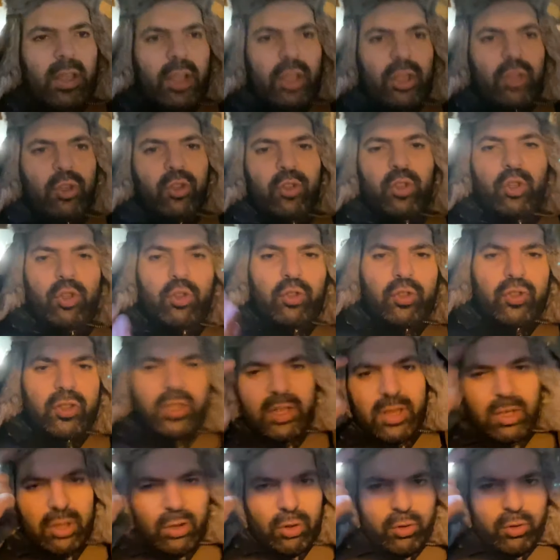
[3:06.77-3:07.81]
You see
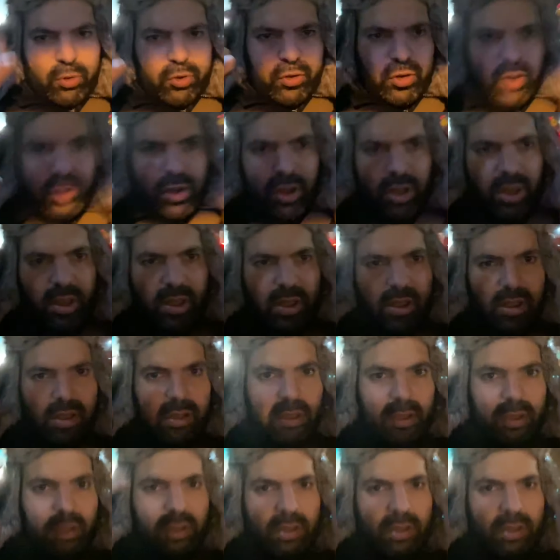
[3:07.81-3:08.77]
the